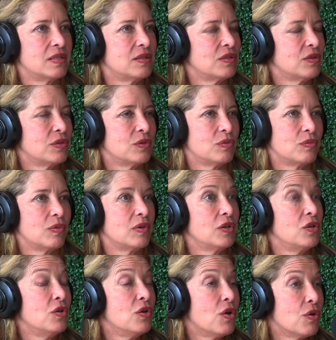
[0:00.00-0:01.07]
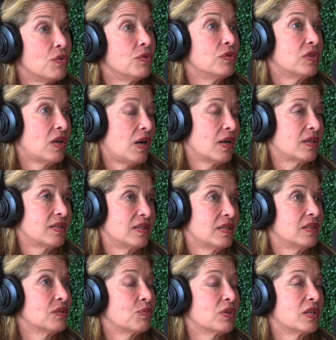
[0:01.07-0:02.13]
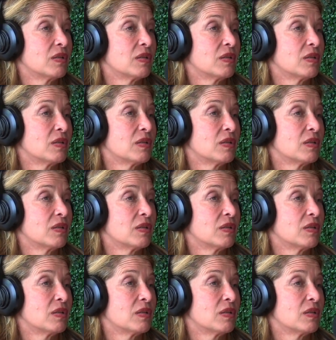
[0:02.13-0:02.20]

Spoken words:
into known toxins.